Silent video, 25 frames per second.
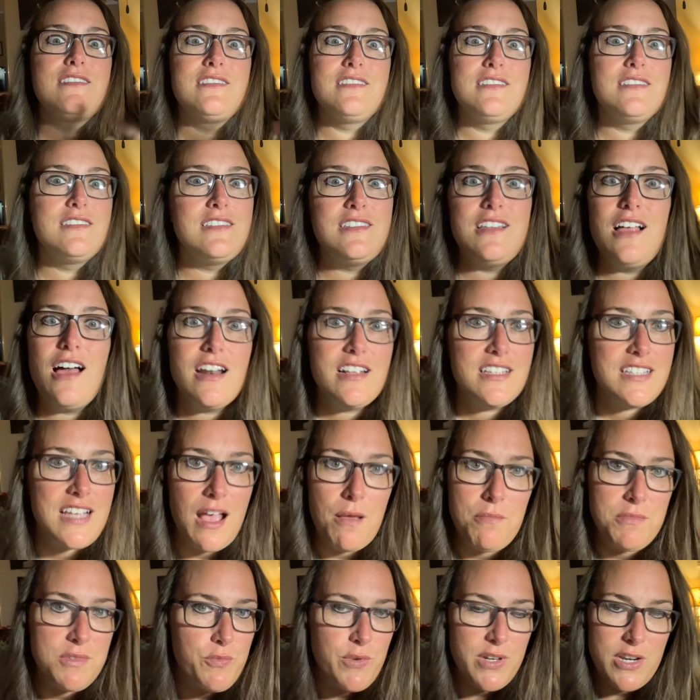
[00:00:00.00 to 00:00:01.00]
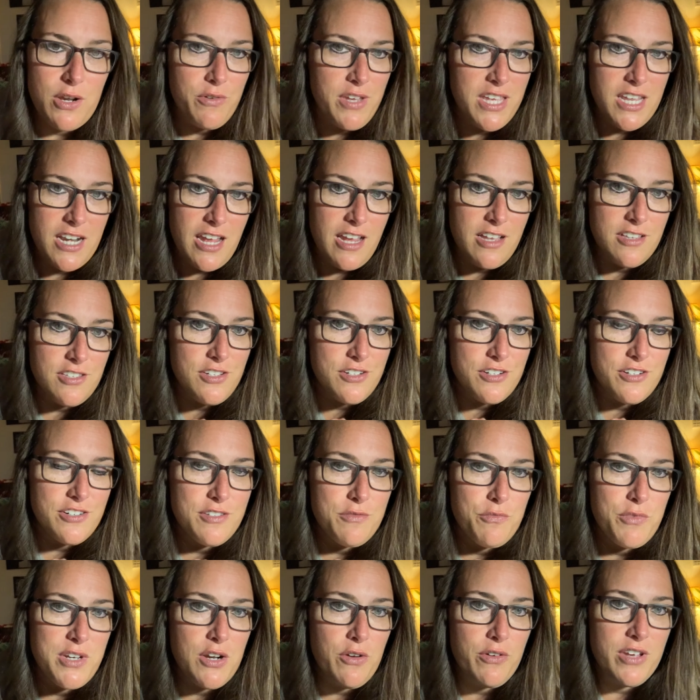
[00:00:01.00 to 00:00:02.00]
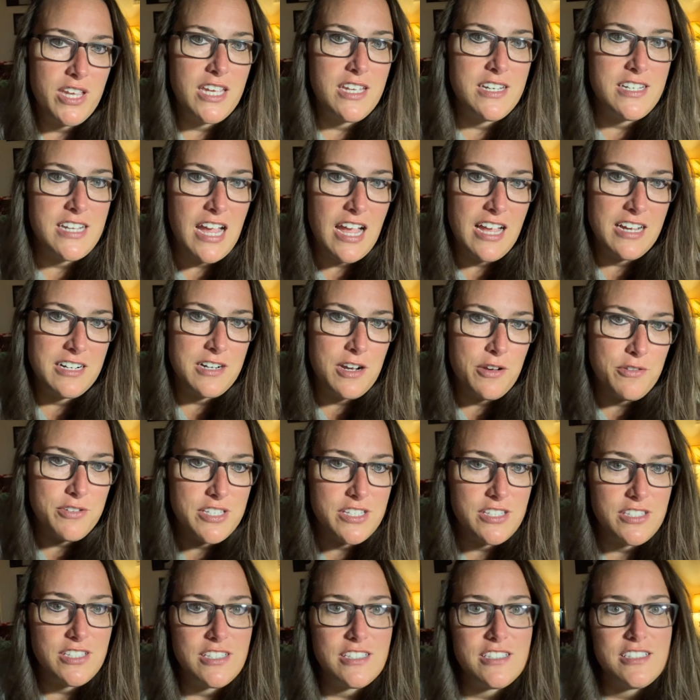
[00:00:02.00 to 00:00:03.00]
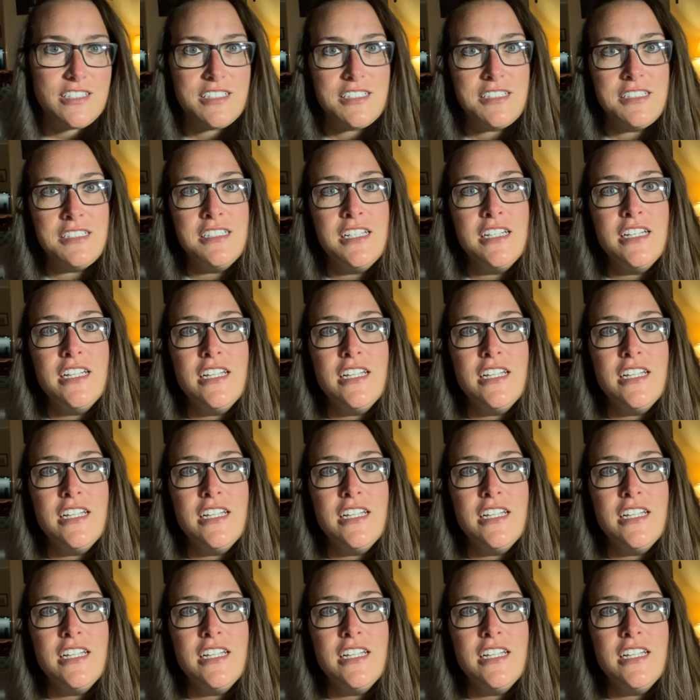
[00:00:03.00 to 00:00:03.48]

a lot of times we don't get answers and we don't get diagnoses and,